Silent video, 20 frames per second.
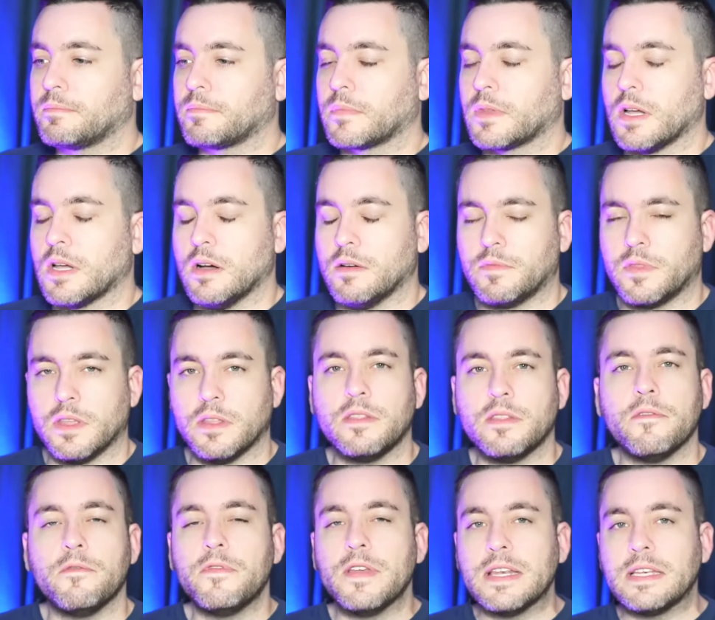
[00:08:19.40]
uh, the, the,
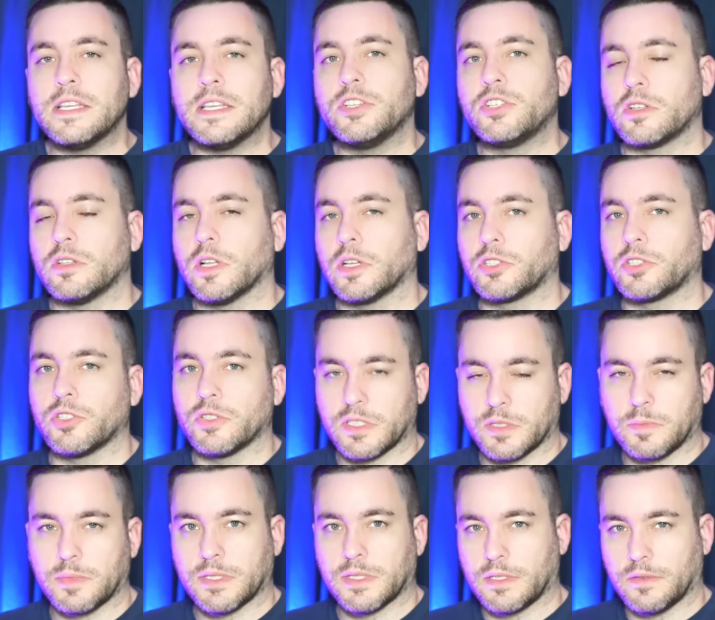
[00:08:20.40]
vintage collection
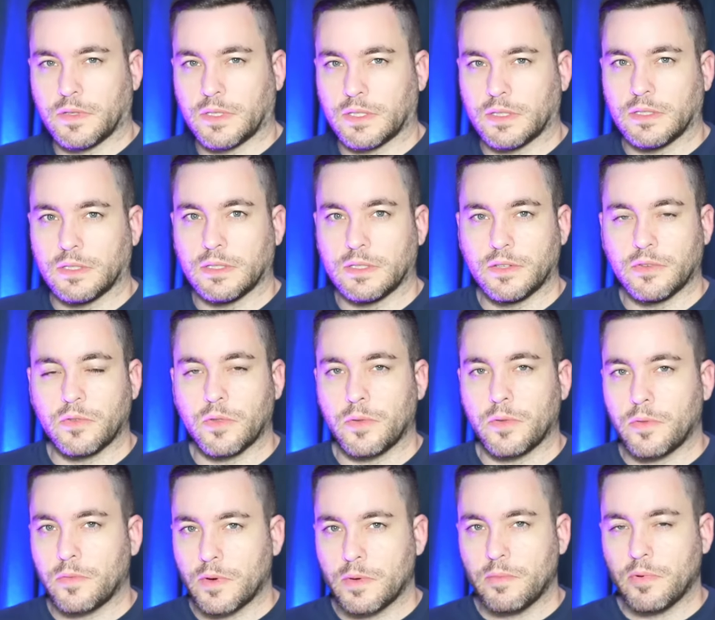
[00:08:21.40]
specifically, they're the
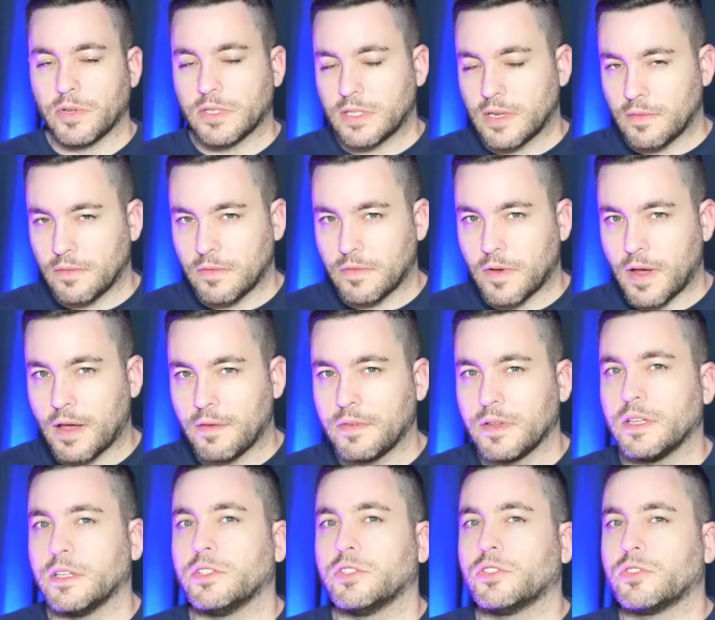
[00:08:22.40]
3.75
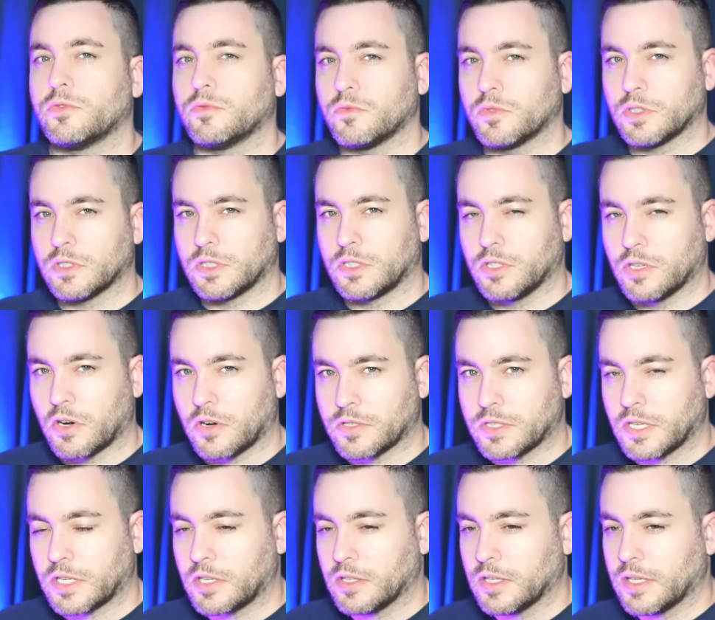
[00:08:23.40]
inch, really good
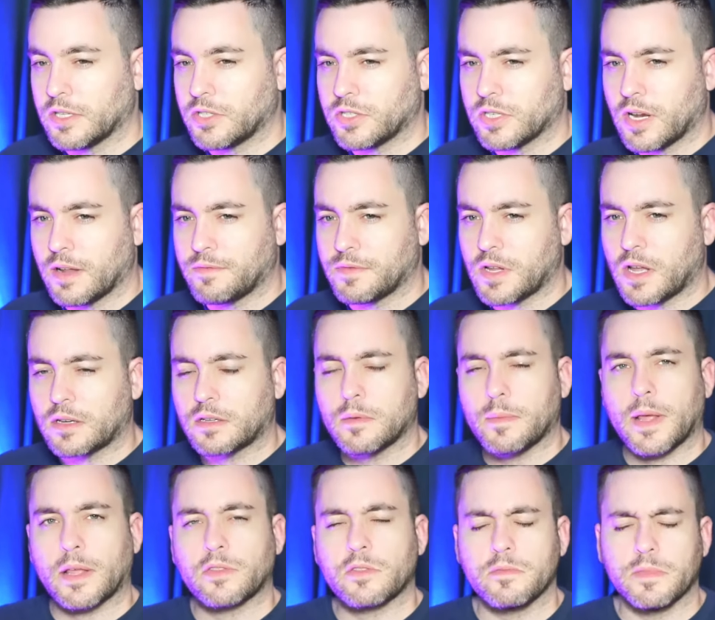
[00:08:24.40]
articulation. I've talked
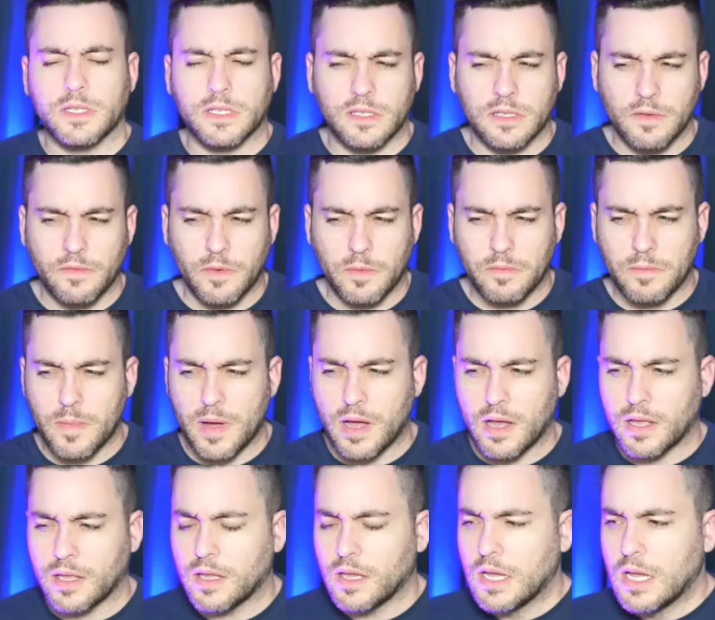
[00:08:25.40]
about them in some of
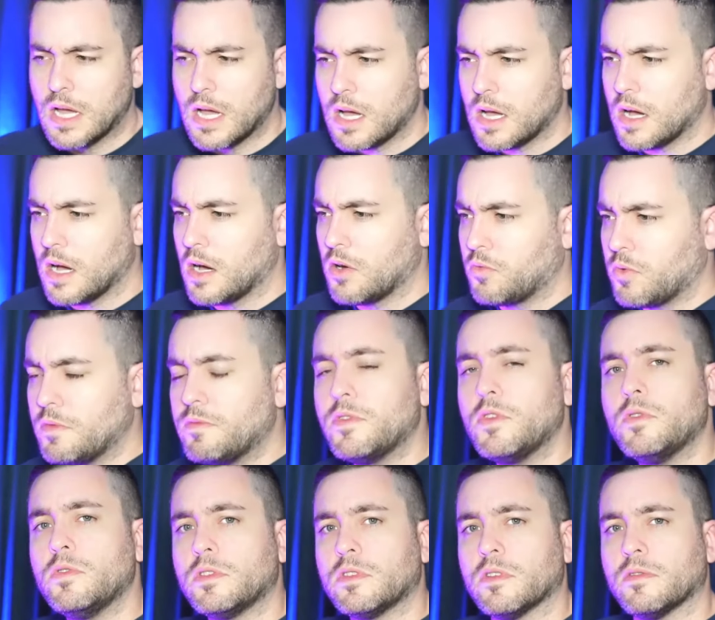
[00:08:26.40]
my uh,
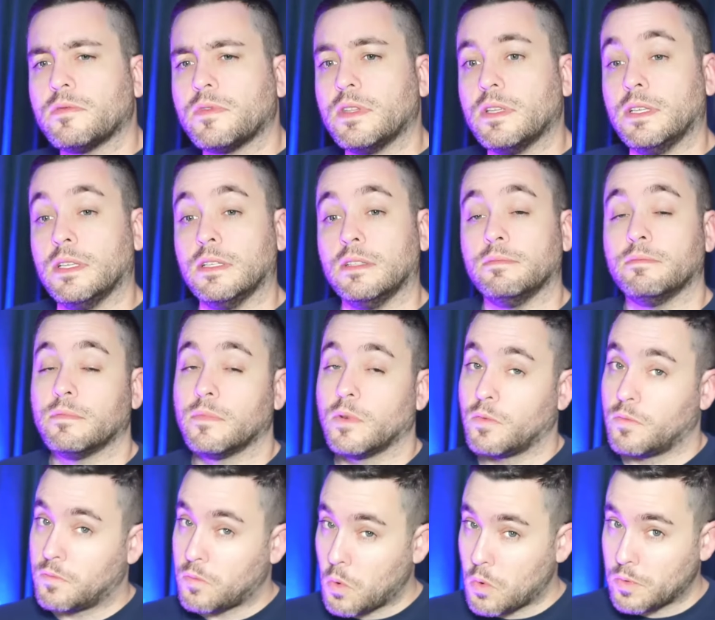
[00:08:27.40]
reviews of the
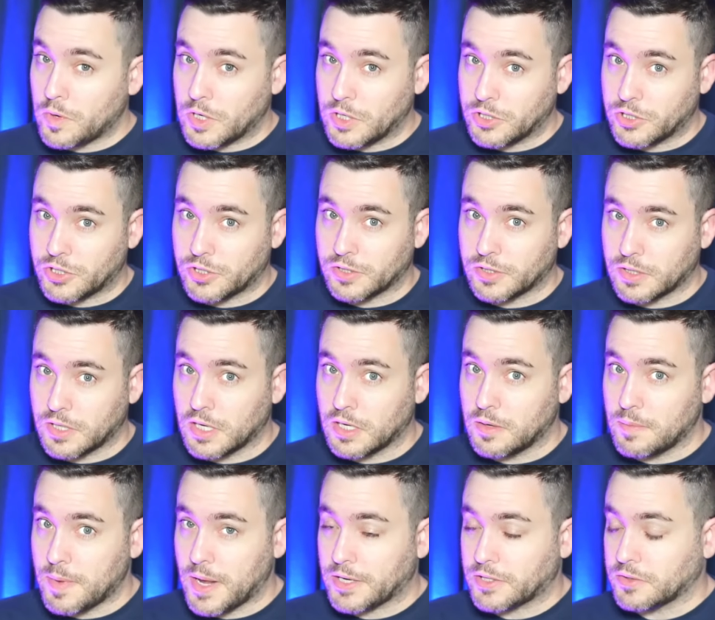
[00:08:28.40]
4 inch
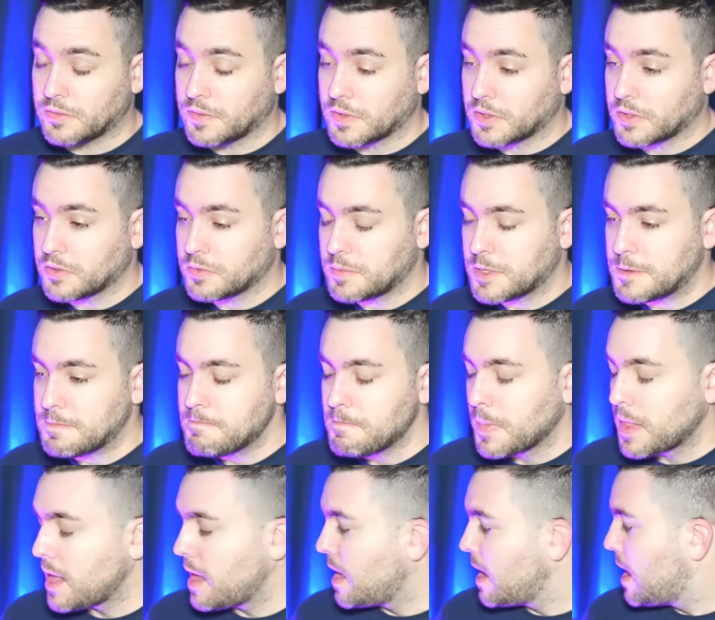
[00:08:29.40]
Gundam action figures, but
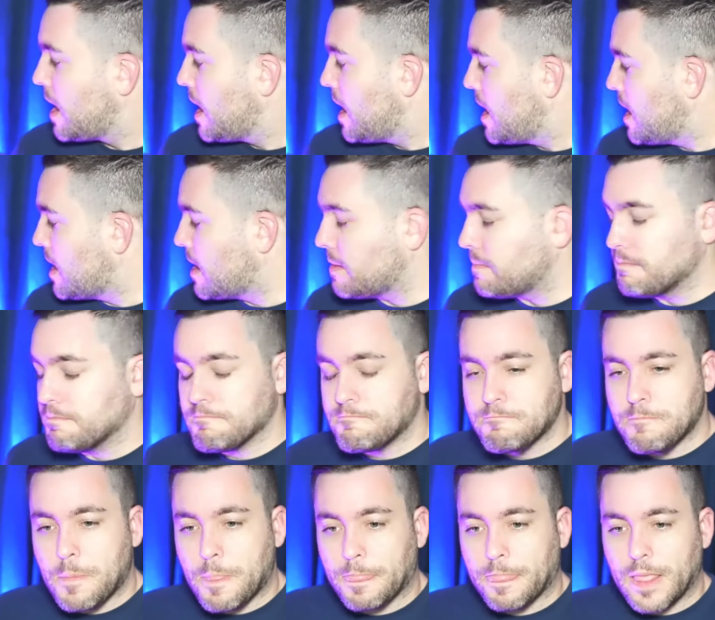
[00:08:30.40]
um,
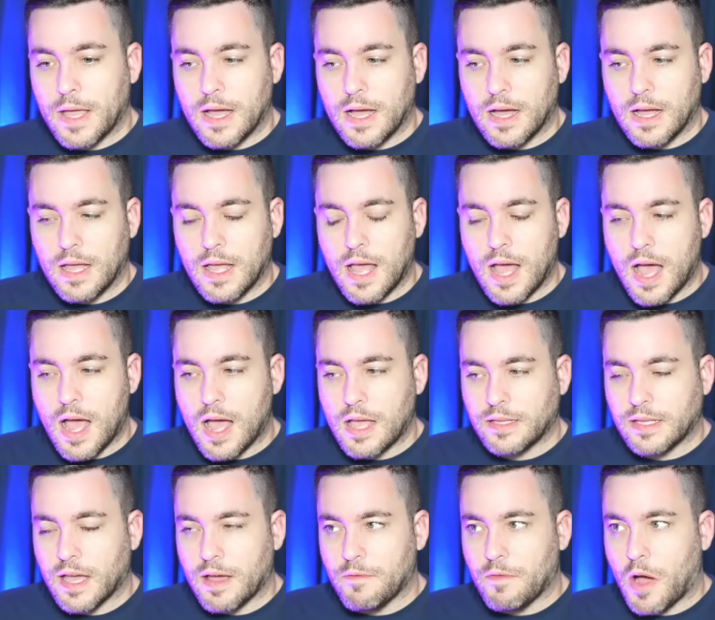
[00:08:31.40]
uh,
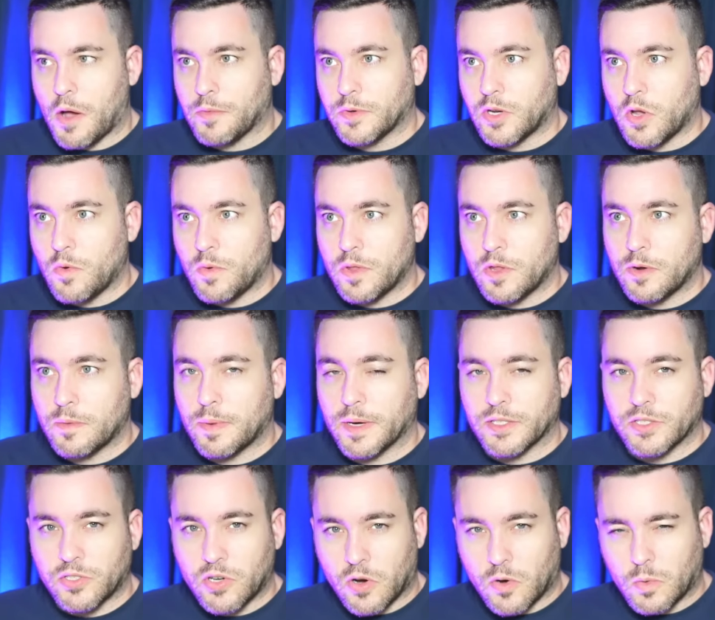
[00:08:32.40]
yeah, I would go in there and buy
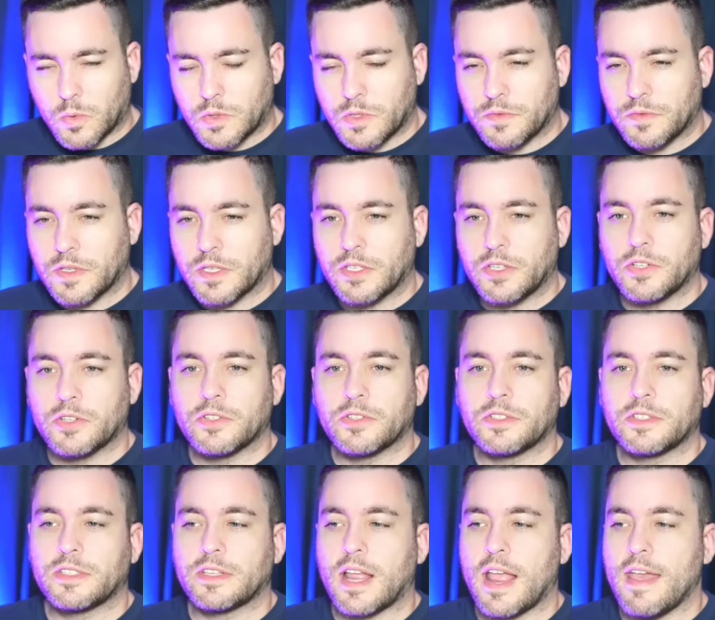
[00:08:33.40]
Star Wars
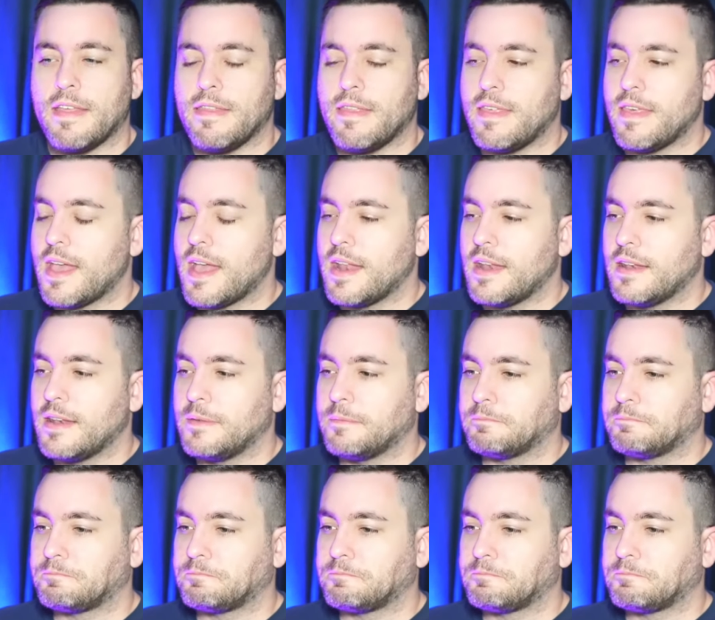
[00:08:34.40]
figures, and then